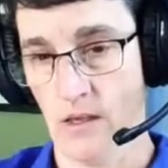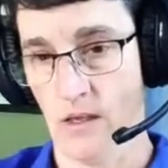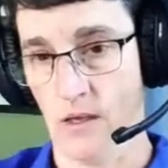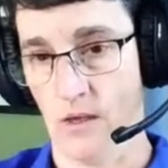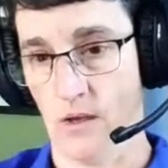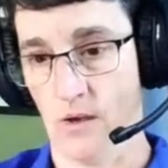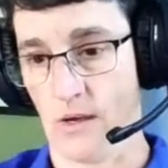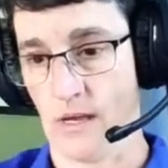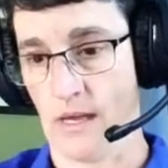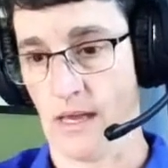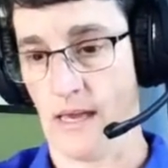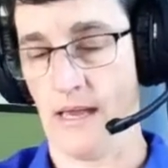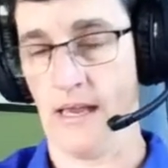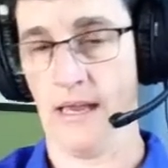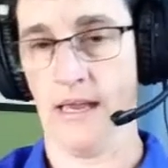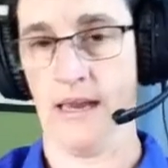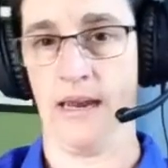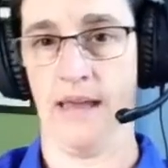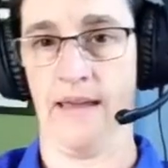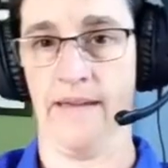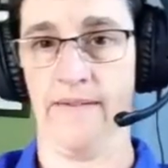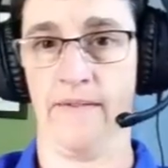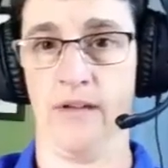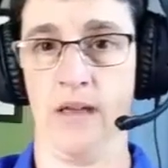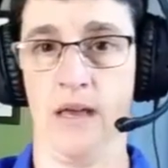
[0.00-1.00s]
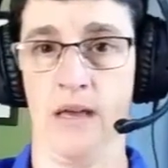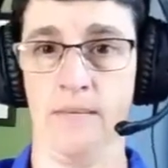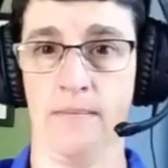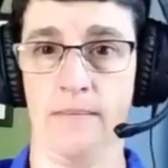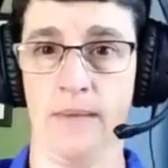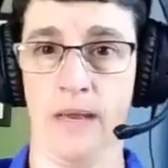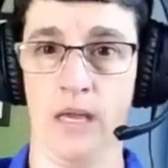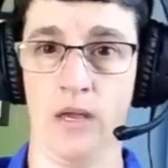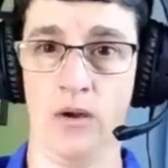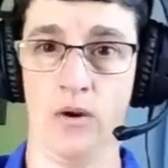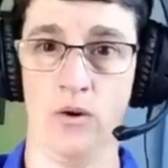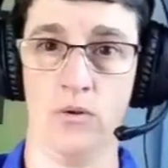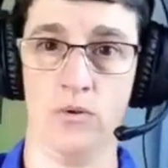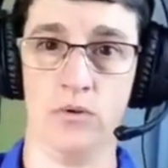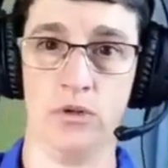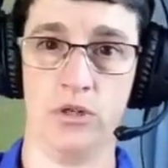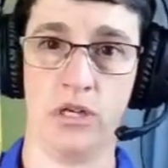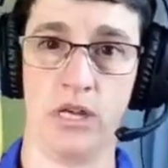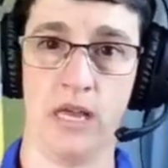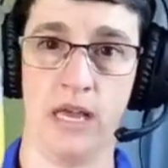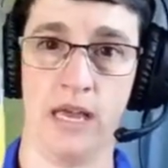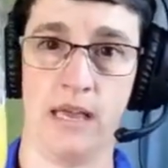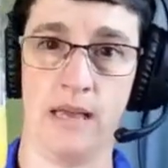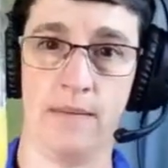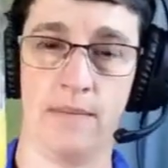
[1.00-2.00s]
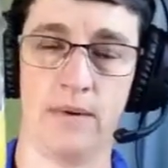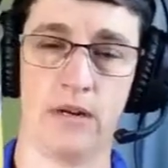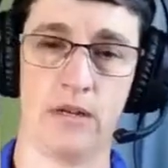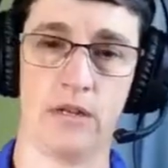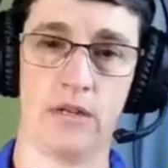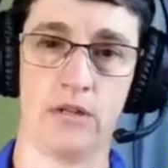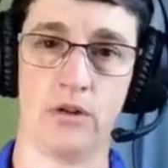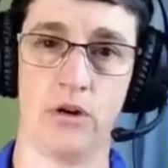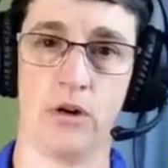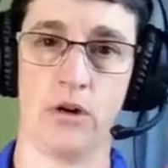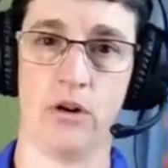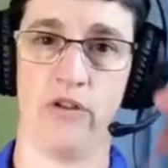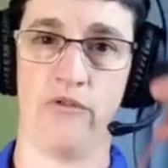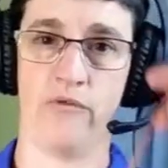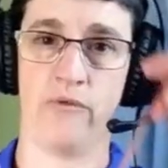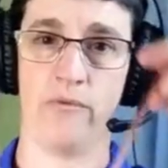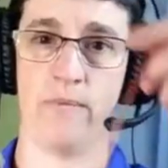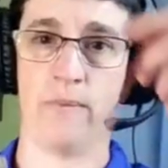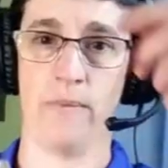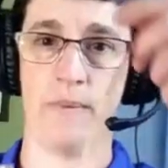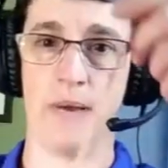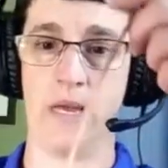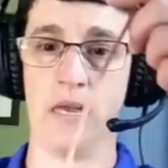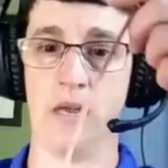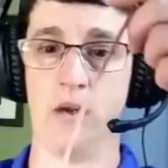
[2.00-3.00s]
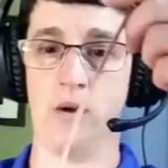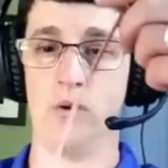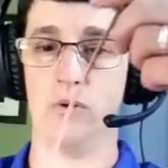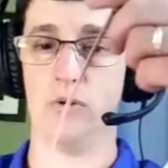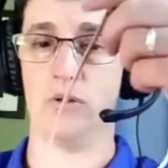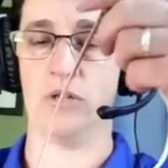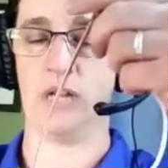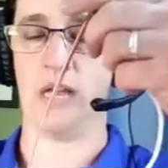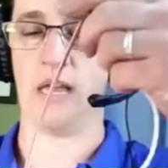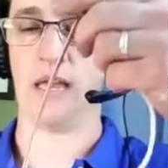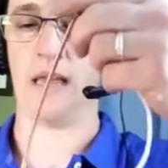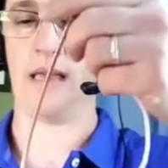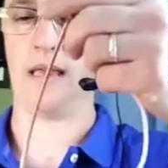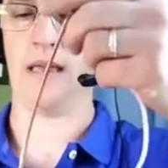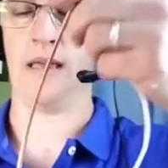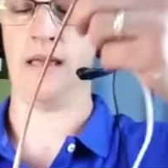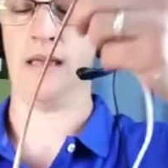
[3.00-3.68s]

Okay, and I've got my OJ. I'm going to start off with my OJ,